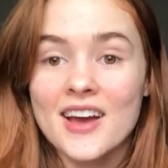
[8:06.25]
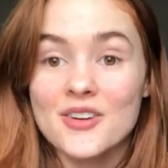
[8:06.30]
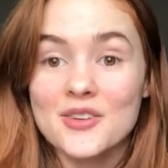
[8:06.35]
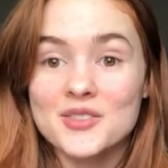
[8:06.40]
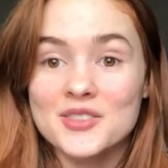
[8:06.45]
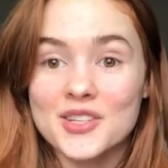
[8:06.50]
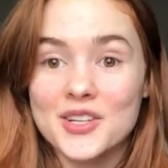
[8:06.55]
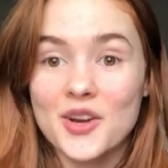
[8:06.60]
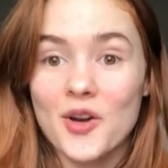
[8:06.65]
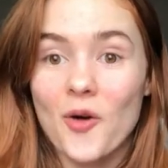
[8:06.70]
I
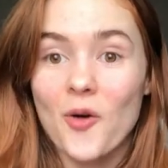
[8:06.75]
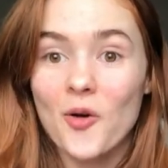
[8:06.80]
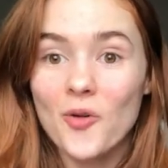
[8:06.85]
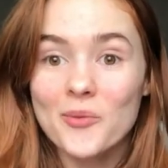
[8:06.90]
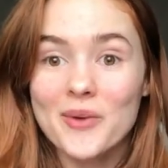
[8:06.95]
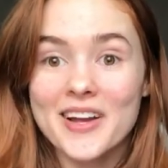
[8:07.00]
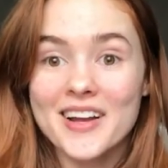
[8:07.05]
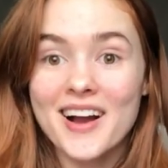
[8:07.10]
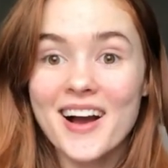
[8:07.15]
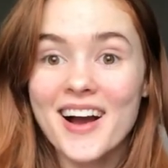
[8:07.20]
was like, oh
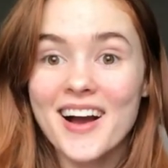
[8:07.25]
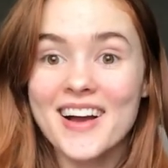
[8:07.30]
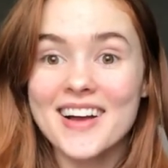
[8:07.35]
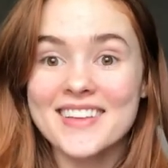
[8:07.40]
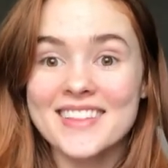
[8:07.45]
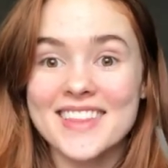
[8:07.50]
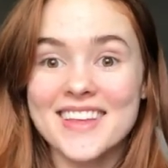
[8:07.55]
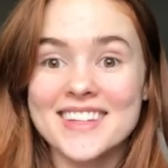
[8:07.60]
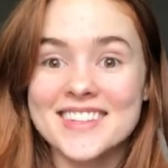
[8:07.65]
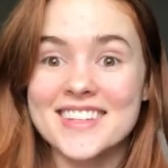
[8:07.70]
my
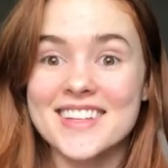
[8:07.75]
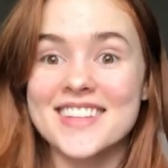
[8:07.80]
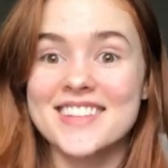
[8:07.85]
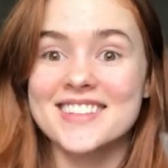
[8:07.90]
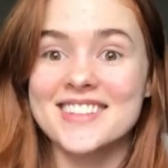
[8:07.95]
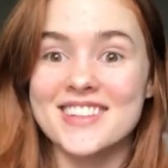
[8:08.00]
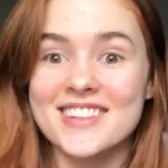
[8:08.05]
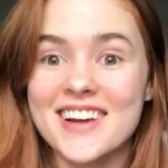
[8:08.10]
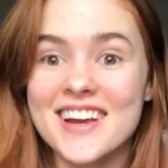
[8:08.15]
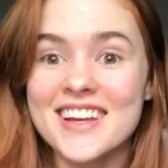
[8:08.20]
God, this
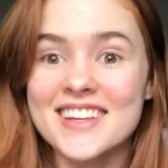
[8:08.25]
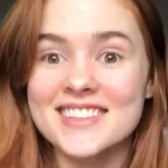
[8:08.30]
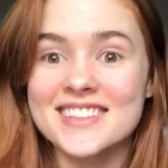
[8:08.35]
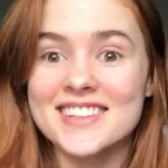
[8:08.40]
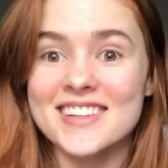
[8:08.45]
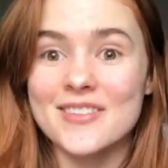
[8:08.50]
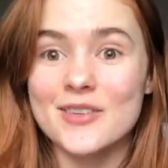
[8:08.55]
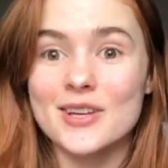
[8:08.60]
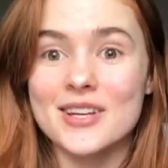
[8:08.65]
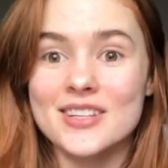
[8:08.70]
is
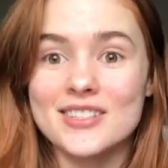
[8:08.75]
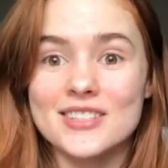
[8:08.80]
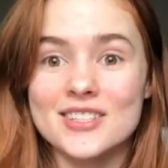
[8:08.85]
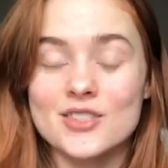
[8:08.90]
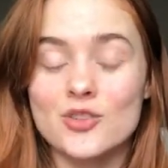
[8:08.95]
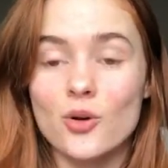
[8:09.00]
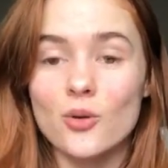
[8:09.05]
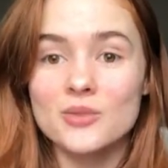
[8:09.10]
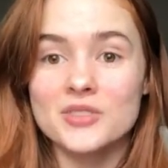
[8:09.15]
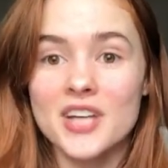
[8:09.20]
crazy, because
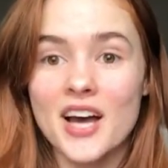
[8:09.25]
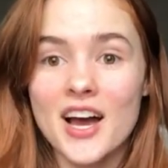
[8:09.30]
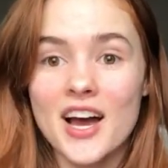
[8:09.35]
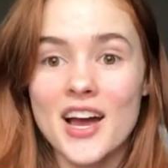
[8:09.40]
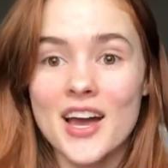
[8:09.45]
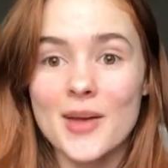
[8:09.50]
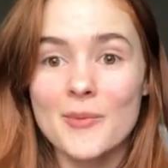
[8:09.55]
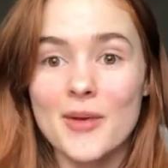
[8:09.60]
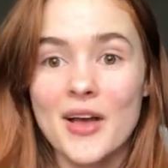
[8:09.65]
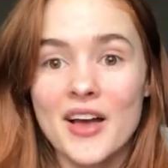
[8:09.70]
this whole
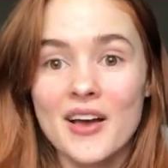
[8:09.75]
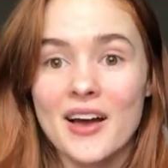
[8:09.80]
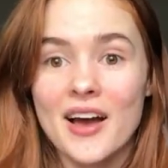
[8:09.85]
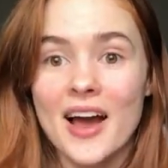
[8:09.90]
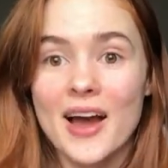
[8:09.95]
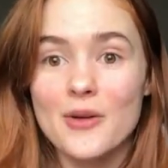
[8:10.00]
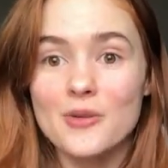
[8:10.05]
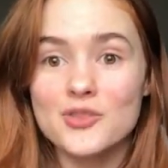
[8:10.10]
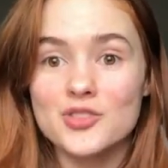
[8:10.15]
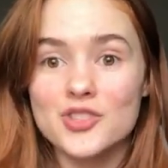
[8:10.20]
time
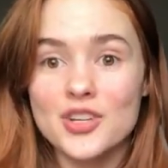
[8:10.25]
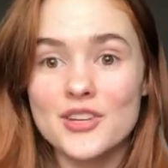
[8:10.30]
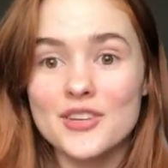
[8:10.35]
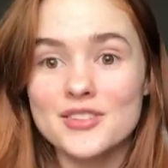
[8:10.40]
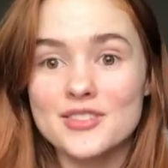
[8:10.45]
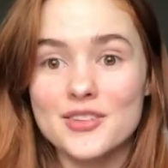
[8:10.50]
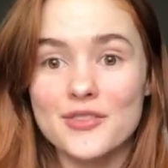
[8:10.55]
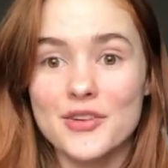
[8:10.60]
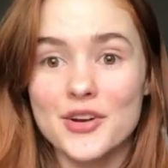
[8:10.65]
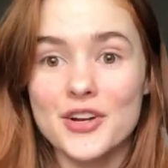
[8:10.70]
I was
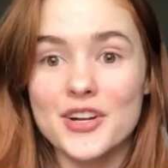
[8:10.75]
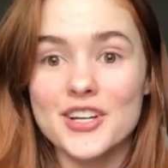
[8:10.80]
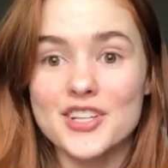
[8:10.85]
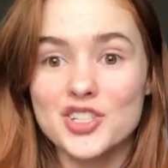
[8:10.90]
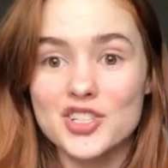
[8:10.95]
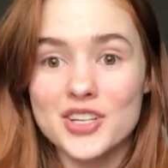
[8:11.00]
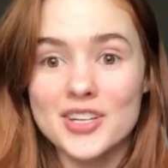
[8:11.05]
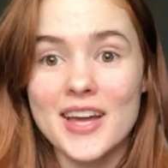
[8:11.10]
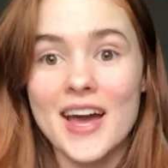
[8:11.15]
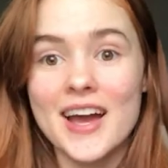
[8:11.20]
jealous of her
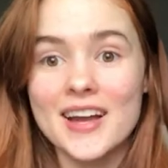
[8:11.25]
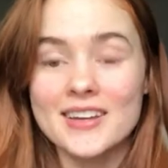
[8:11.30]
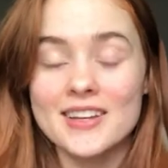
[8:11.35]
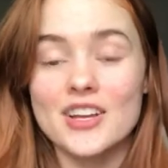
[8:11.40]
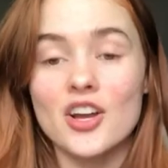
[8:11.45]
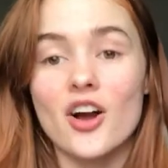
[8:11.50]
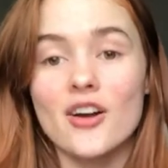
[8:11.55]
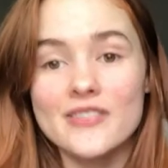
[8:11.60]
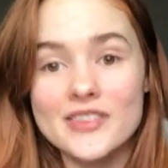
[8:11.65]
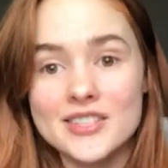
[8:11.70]
and she had
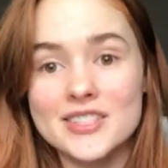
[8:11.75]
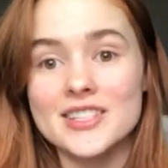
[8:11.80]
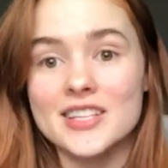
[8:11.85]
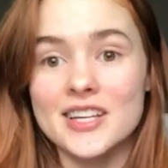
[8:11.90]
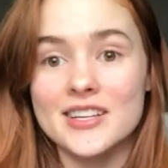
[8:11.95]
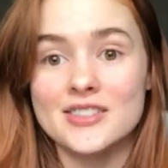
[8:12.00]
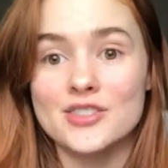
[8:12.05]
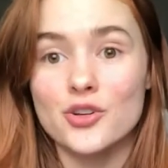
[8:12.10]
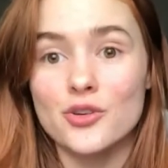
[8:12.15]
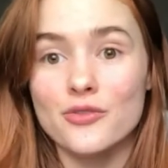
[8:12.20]
acne. Obviously
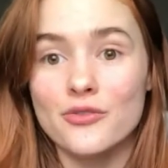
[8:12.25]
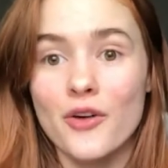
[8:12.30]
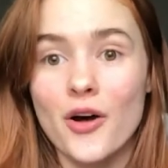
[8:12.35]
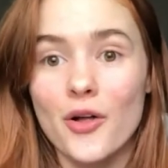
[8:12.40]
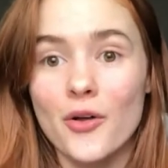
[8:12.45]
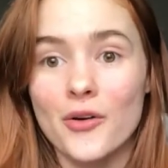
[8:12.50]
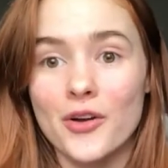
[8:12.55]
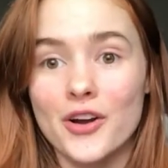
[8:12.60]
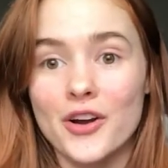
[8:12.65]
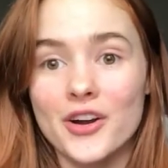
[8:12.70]
I still
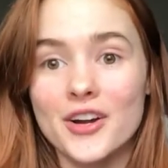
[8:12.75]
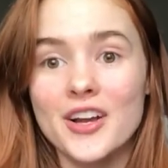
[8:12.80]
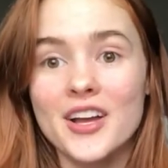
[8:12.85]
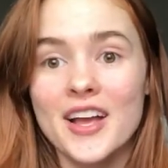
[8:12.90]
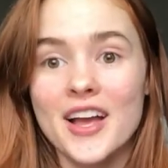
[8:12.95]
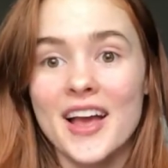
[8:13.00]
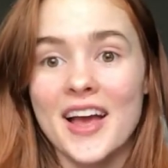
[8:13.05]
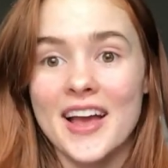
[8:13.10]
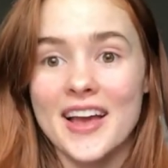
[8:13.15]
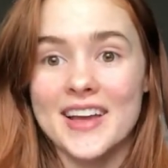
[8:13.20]
follow her
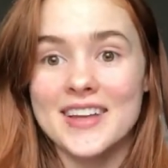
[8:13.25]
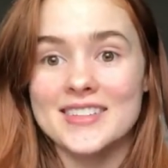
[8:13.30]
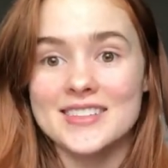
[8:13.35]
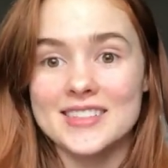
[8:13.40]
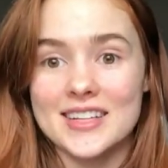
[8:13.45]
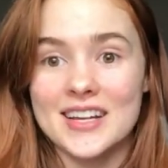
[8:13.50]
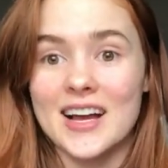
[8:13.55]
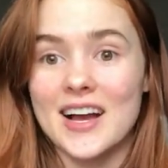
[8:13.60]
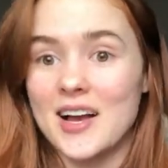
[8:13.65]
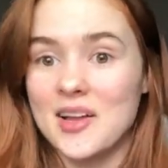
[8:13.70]
and
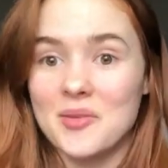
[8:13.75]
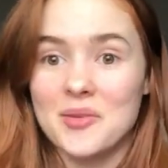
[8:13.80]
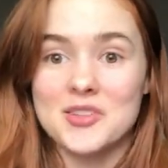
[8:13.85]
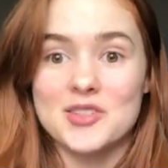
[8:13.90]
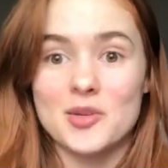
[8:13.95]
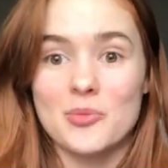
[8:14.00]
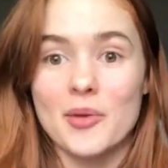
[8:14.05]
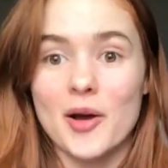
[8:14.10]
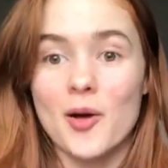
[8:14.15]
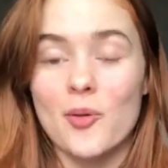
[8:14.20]

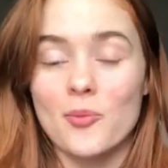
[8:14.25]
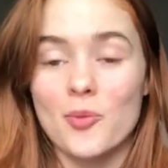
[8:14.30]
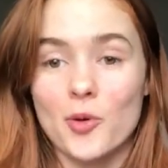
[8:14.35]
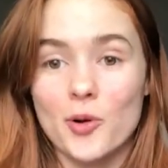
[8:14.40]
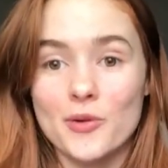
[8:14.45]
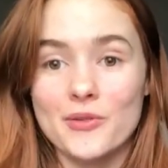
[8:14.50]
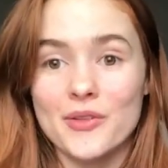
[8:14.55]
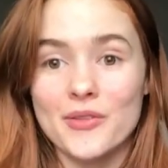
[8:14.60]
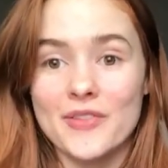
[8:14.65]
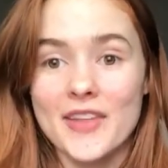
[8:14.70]
it's about
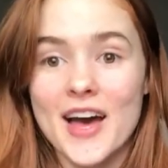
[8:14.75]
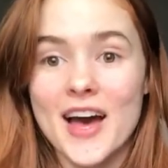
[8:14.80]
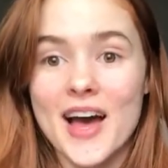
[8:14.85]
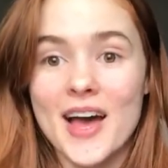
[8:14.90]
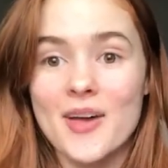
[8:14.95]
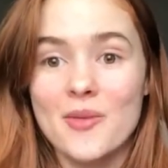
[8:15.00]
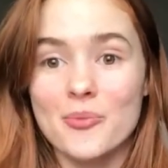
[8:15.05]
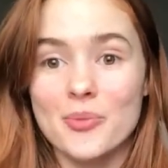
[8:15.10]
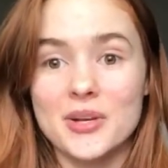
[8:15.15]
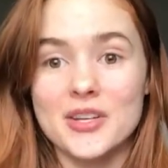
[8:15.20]
more than
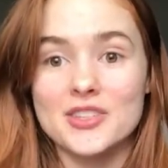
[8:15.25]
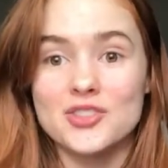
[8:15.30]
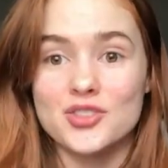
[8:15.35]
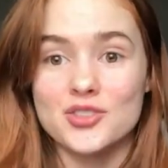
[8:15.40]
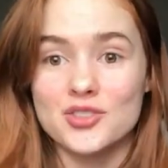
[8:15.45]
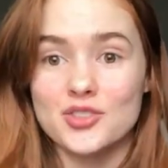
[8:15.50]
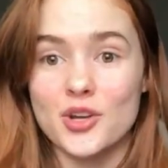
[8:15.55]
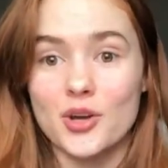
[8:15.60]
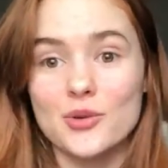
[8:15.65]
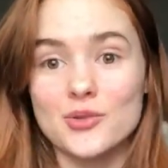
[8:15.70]
that, but it
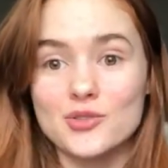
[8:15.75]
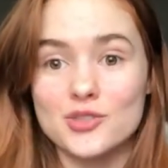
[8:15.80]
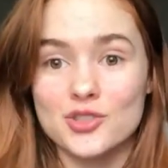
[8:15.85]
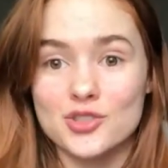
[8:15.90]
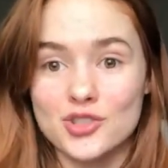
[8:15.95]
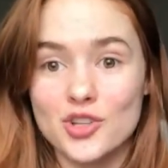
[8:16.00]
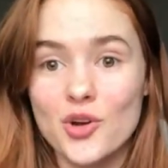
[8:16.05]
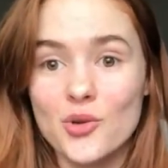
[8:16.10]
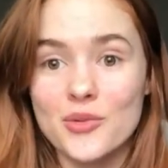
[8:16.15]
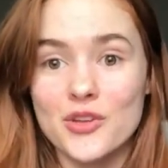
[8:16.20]
just goes to
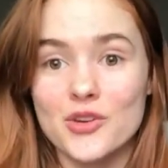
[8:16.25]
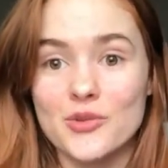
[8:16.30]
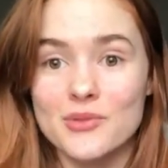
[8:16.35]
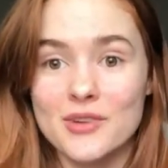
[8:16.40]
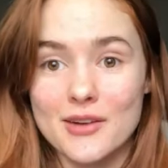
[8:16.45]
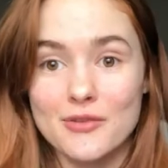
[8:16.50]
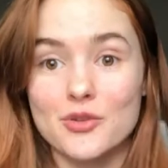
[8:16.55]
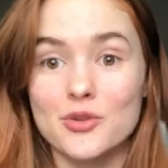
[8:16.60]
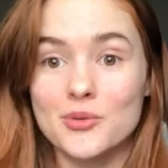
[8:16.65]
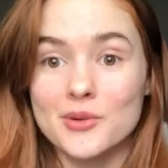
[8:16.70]
show that you
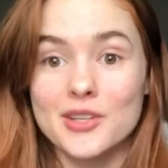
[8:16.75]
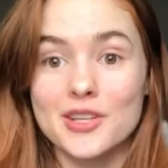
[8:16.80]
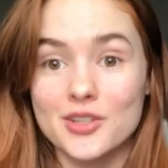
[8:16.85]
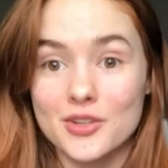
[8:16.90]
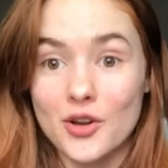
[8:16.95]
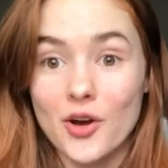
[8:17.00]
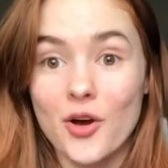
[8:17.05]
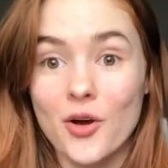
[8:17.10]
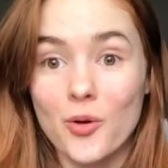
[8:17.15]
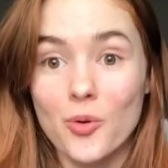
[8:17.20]
never really
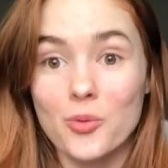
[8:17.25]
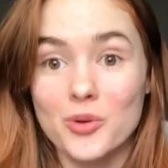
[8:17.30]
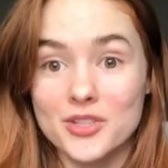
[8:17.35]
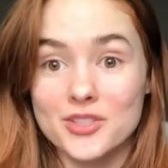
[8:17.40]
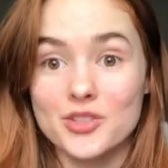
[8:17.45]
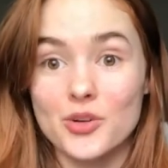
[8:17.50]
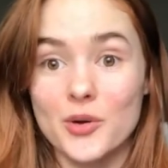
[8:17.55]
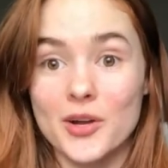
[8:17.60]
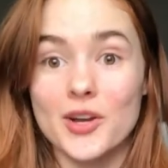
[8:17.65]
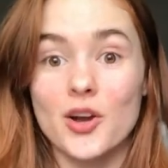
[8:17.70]
know
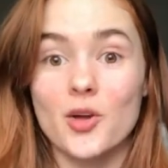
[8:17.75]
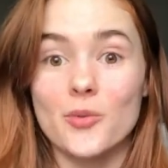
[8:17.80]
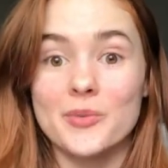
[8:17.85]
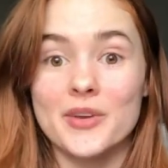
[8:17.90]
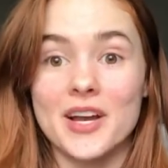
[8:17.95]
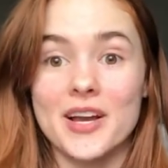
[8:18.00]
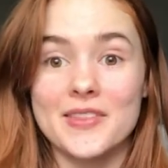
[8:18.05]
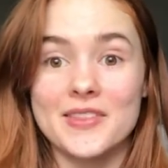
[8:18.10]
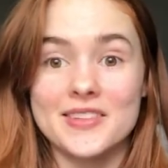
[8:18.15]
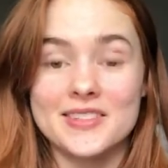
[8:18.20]
what's going on
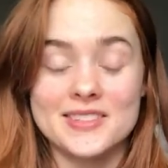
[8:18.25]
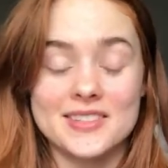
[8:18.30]
behind the